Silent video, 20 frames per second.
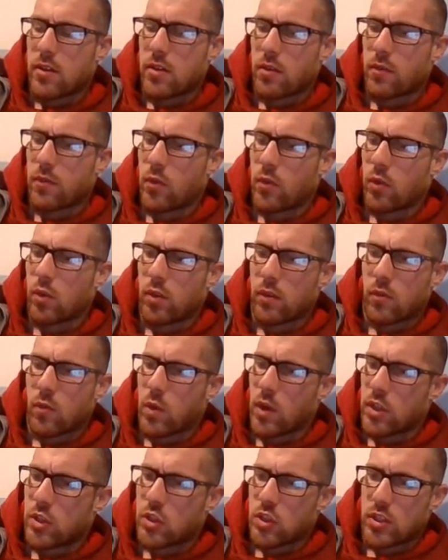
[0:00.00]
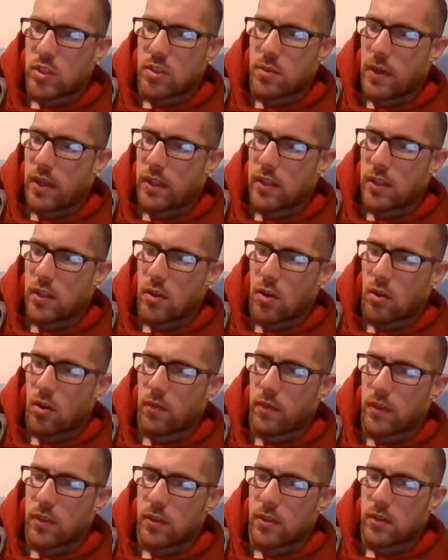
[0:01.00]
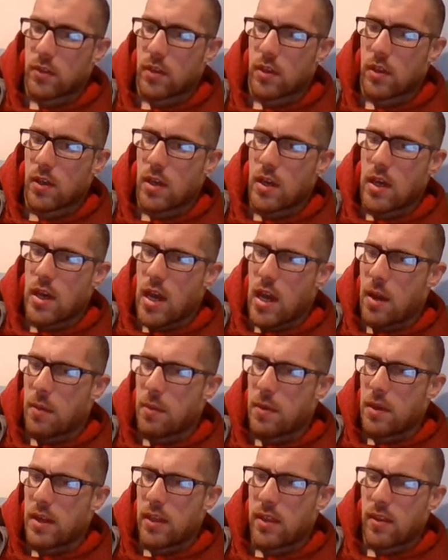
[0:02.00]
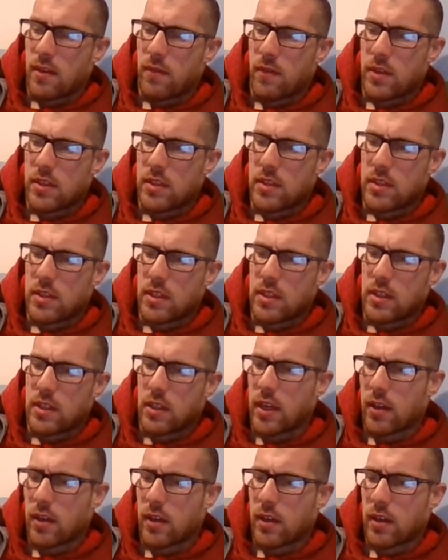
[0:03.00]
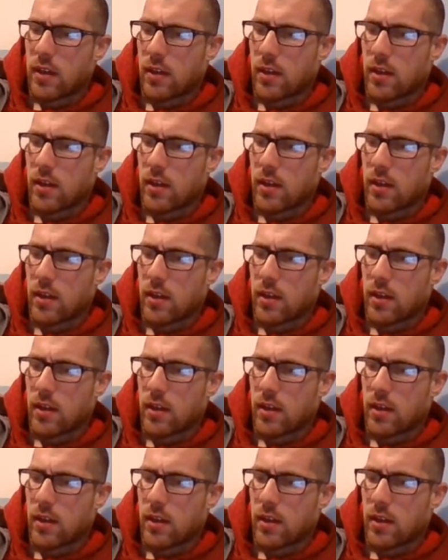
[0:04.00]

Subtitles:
you're full of questions about the dolphins. How many of them visit the lake?